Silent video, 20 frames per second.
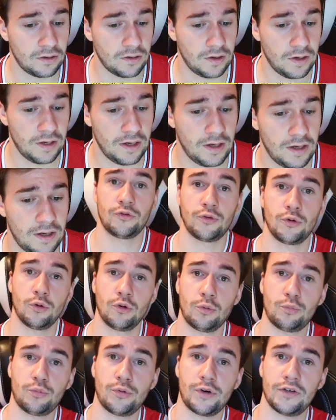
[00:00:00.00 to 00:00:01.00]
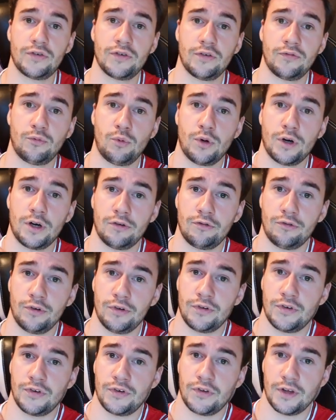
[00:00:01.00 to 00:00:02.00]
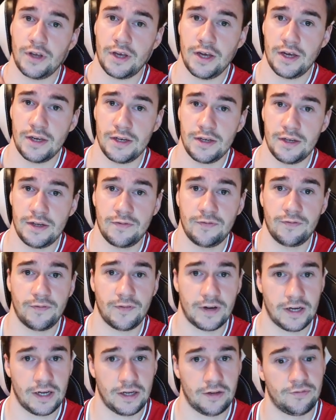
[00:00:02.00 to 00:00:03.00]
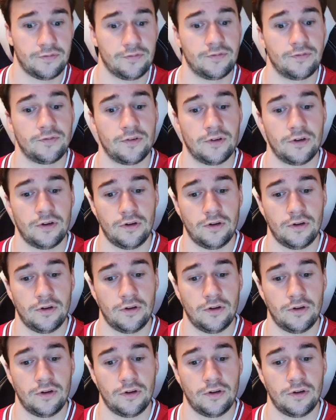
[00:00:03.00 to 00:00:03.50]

a total price of 185